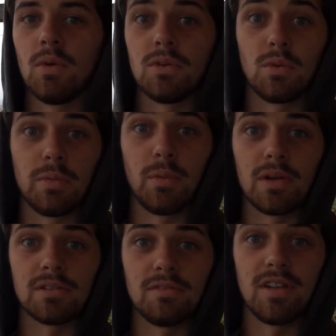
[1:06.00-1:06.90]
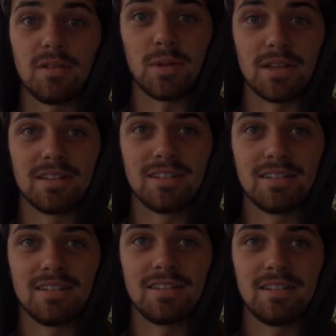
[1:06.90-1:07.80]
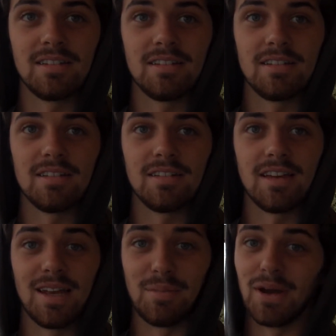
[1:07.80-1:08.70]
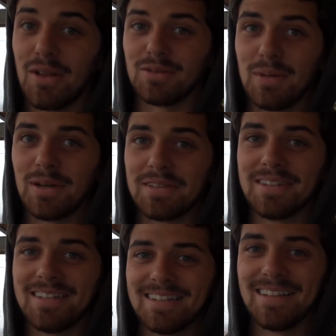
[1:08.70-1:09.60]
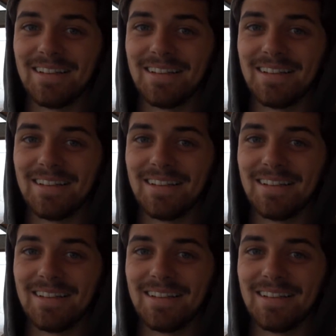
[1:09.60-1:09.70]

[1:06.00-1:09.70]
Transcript: Which would be Western Family. And American Spirits. And American Spirits.